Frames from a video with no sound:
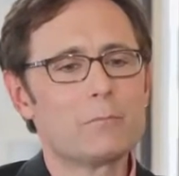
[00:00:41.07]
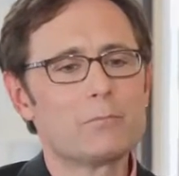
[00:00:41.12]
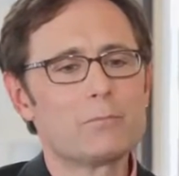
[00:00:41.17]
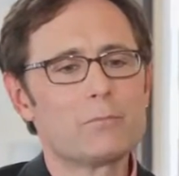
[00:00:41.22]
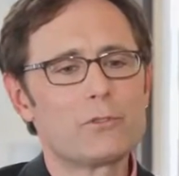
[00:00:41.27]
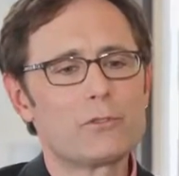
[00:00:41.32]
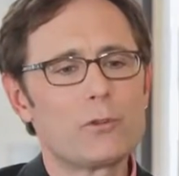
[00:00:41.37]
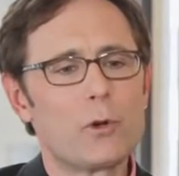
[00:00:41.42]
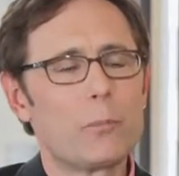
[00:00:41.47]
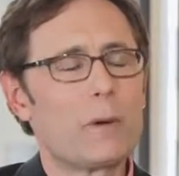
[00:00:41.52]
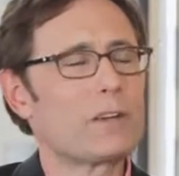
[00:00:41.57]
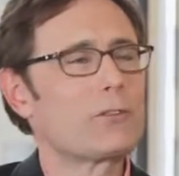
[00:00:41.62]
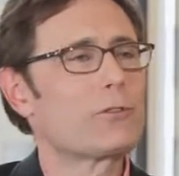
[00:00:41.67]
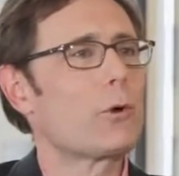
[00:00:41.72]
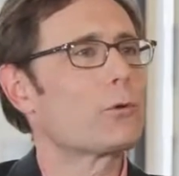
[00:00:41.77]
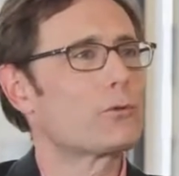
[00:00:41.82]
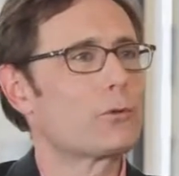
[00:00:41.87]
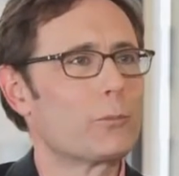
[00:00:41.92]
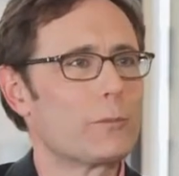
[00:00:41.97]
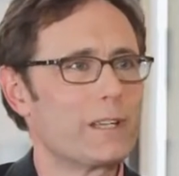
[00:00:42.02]
So by
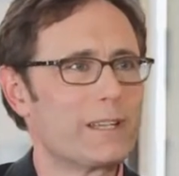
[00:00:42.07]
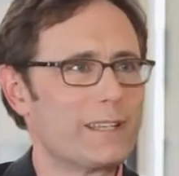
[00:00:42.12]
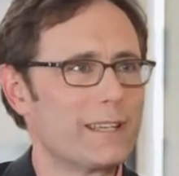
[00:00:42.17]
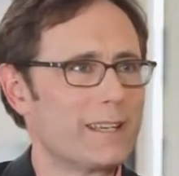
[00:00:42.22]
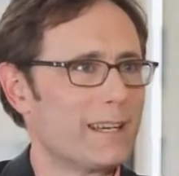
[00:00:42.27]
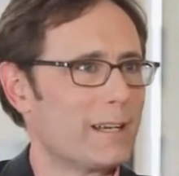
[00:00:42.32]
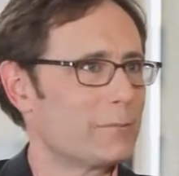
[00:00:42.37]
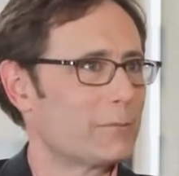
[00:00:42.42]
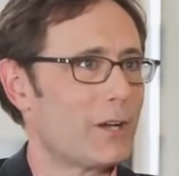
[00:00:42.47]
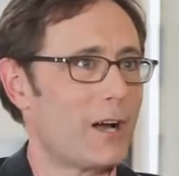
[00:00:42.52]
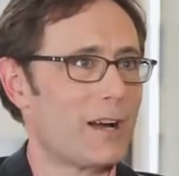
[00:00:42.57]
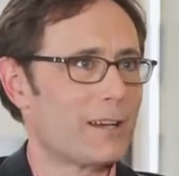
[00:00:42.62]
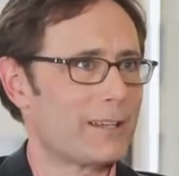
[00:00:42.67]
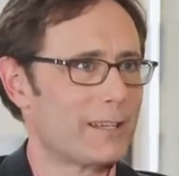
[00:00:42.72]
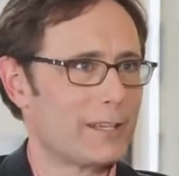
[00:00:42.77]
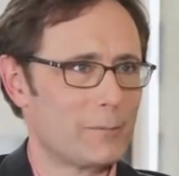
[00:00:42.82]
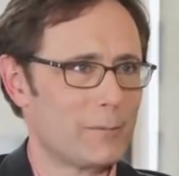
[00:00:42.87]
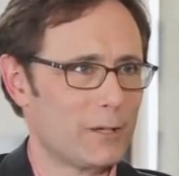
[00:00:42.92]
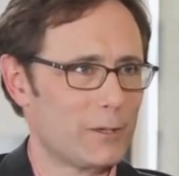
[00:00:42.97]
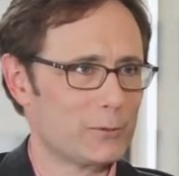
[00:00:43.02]
social media, I'm
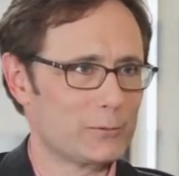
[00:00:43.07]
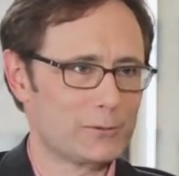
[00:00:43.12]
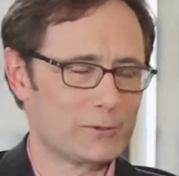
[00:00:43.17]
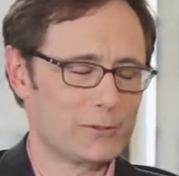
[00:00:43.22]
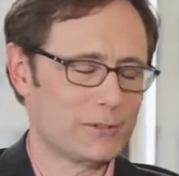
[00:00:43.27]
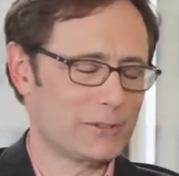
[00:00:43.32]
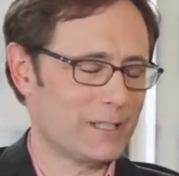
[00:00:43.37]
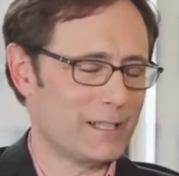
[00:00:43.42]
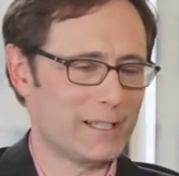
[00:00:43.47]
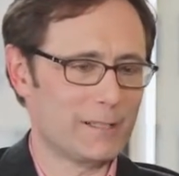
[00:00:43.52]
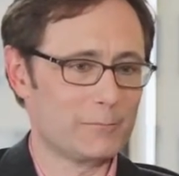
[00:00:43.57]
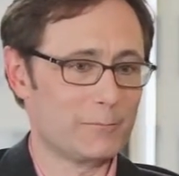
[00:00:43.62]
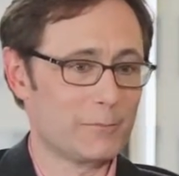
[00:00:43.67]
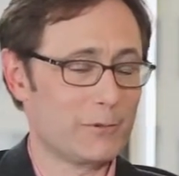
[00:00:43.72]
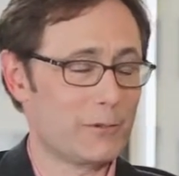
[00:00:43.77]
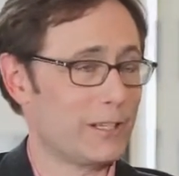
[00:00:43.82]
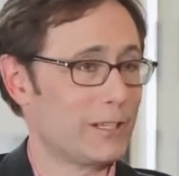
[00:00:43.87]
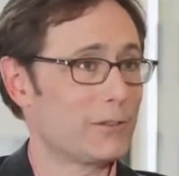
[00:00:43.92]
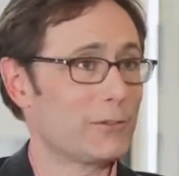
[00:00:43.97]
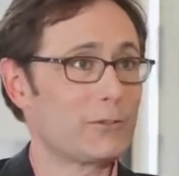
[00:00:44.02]
talking about
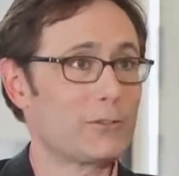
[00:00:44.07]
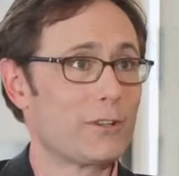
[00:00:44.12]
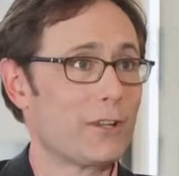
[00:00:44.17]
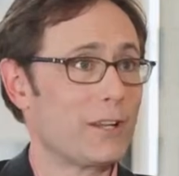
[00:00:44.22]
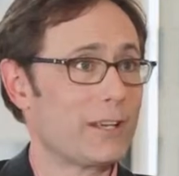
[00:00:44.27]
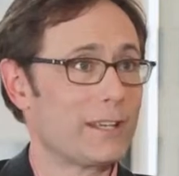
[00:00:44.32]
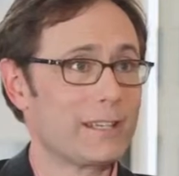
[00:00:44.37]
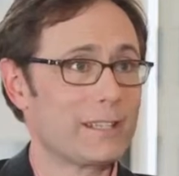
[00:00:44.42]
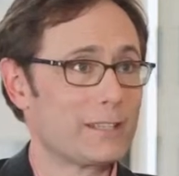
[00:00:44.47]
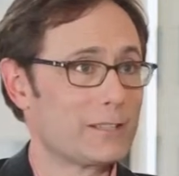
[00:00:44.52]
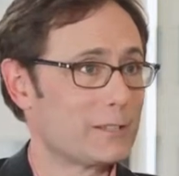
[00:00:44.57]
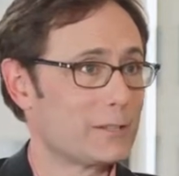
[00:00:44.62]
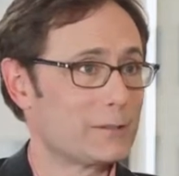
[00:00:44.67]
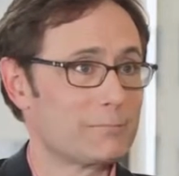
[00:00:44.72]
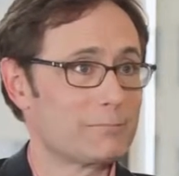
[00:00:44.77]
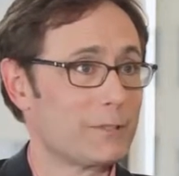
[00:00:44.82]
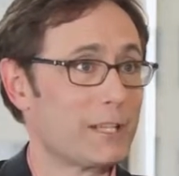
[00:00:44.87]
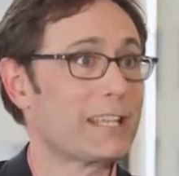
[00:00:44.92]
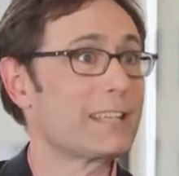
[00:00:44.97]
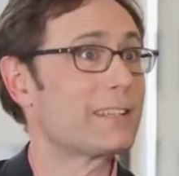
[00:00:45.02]
things like
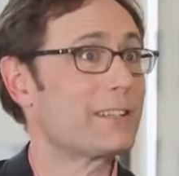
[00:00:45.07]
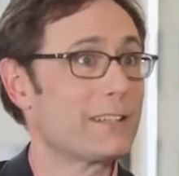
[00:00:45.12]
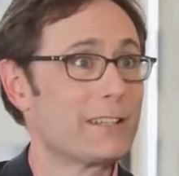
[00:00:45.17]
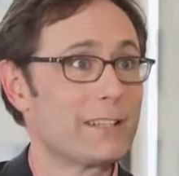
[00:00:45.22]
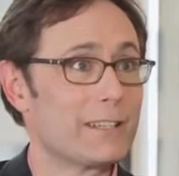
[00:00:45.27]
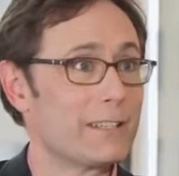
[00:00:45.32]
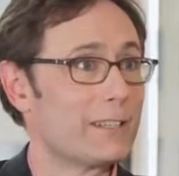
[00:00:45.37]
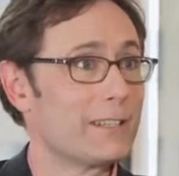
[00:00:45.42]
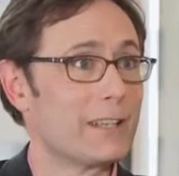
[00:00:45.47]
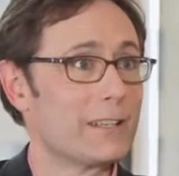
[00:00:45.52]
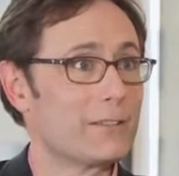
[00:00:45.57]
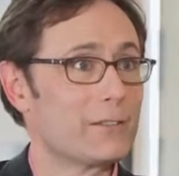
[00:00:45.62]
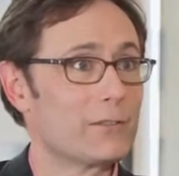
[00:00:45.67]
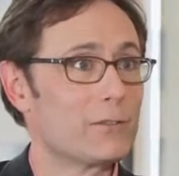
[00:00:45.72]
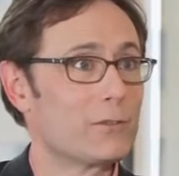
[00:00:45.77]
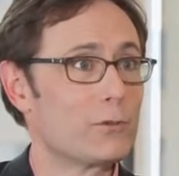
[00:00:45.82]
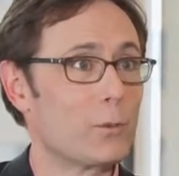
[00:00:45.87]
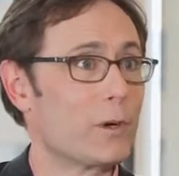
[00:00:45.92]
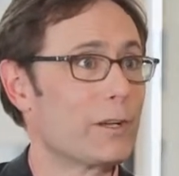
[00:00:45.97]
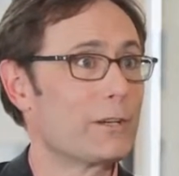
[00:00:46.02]
LinkedIn and
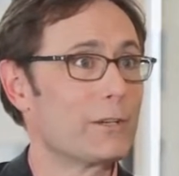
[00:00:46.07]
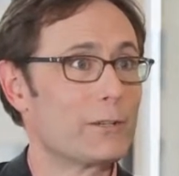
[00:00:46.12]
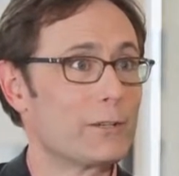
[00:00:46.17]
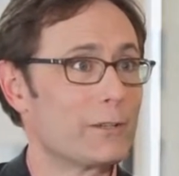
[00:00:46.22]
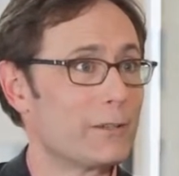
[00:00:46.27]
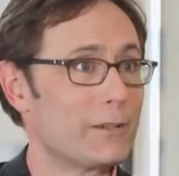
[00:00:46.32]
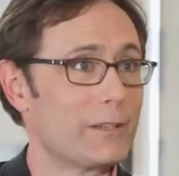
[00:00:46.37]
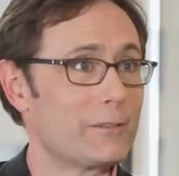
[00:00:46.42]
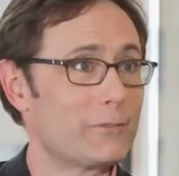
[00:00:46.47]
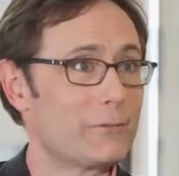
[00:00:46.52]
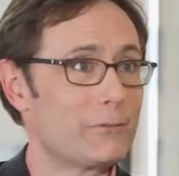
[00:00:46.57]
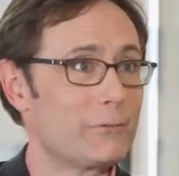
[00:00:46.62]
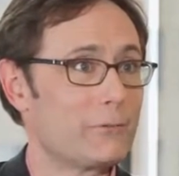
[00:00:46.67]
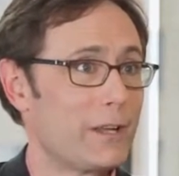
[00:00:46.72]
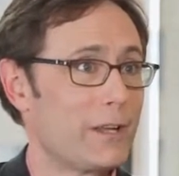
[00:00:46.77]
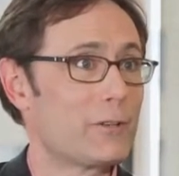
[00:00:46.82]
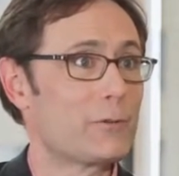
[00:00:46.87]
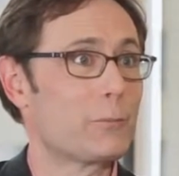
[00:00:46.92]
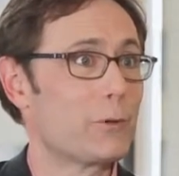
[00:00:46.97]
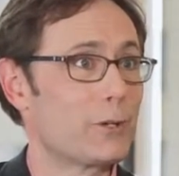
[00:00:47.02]
Twitter and
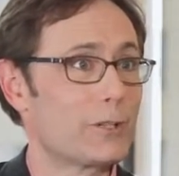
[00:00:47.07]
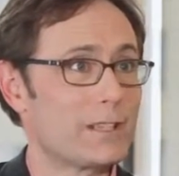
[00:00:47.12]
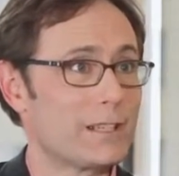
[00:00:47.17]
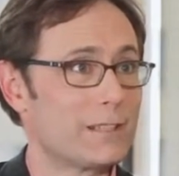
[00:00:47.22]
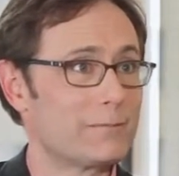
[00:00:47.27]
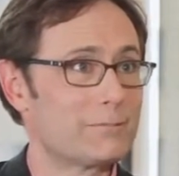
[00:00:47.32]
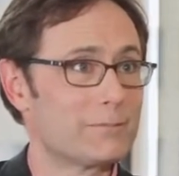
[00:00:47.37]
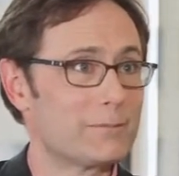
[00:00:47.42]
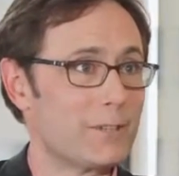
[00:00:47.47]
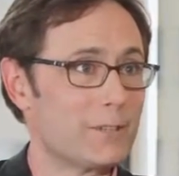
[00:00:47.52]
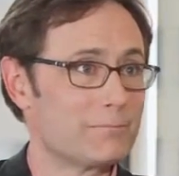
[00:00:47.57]
Facebook, and